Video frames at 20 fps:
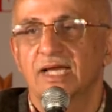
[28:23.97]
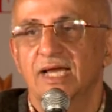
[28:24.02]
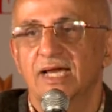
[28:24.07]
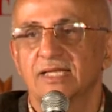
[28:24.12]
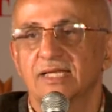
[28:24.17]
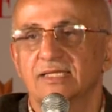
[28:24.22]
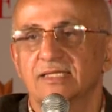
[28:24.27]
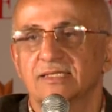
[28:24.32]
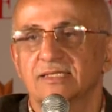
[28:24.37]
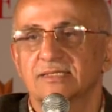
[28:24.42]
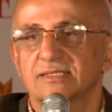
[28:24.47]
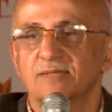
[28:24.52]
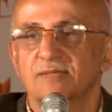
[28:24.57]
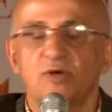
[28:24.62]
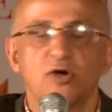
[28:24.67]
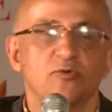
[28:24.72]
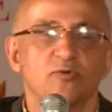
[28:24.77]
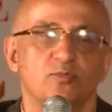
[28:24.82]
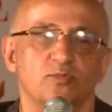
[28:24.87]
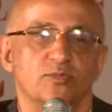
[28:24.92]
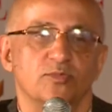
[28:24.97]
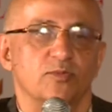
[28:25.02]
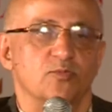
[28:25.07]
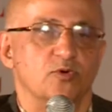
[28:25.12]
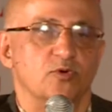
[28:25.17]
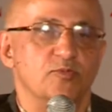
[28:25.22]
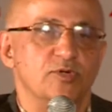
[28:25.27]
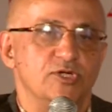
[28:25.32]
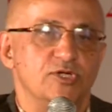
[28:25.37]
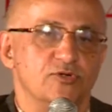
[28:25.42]
And somehow, the
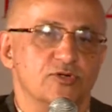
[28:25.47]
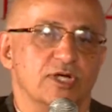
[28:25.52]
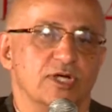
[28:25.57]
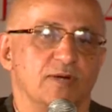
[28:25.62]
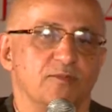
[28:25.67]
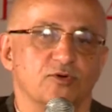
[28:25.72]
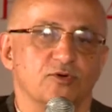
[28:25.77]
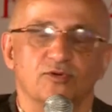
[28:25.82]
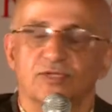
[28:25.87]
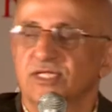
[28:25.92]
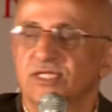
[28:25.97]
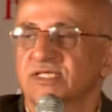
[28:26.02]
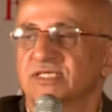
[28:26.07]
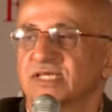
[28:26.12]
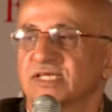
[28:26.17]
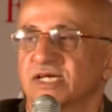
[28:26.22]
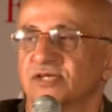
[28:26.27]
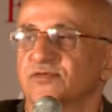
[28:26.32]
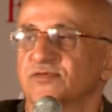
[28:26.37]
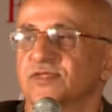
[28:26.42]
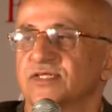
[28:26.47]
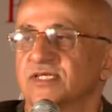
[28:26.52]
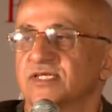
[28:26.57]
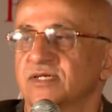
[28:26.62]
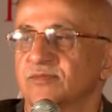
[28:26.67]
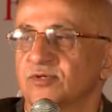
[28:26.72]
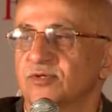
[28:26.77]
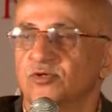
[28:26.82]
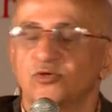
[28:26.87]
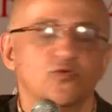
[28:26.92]
moment you come onto this side of the
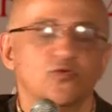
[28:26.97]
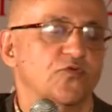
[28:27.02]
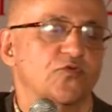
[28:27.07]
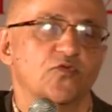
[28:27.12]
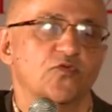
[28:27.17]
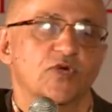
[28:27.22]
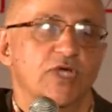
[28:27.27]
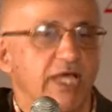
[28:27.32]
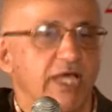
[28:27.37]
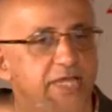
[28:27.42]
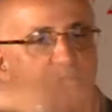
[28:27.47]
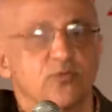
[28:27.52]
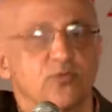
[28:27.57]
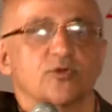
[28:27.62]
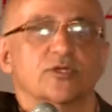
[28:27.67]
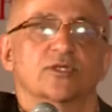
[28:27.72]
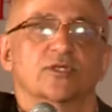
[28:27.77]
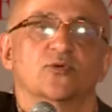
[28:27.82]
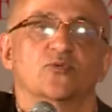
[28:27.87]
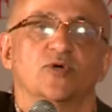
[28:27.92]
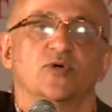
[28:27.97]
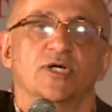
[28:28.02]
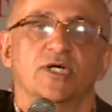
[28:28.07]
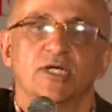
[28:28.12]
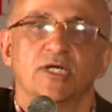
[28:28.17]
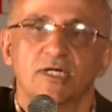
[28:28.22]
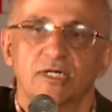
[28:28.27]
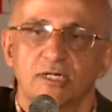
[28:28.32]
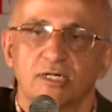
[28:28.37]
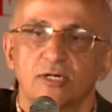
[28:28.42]
table, you forget what the
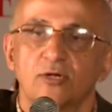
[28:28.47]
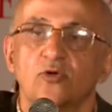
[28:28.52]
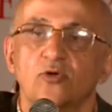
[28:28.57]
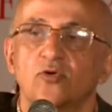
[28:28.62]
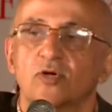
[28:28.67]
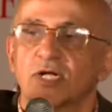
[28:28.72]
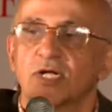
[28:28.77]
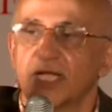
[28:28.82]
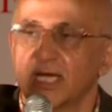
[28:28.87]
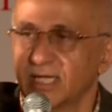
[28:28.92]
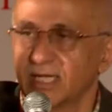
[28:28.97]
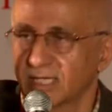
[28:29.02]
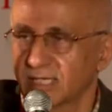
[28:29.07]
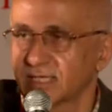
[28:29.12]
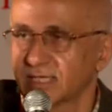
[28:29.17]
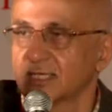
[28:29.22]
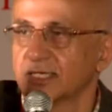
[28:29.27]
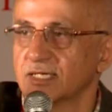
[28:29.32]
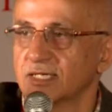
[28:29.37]
world looked like